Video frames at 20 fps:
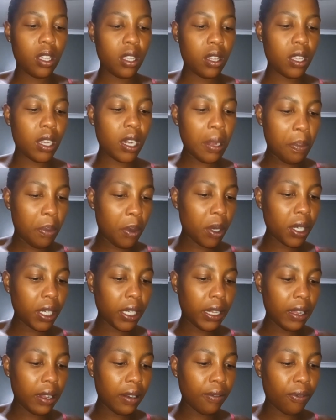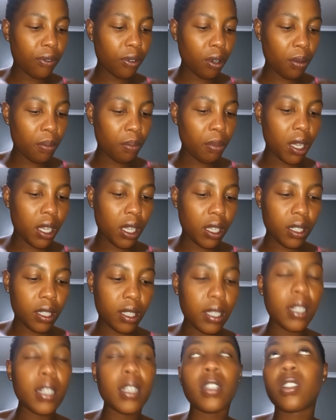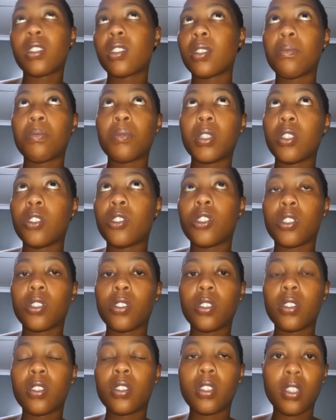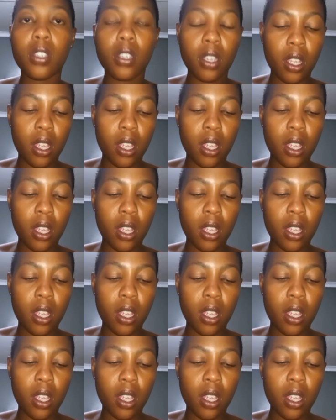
that I bought again from uh, Sina's Temptations.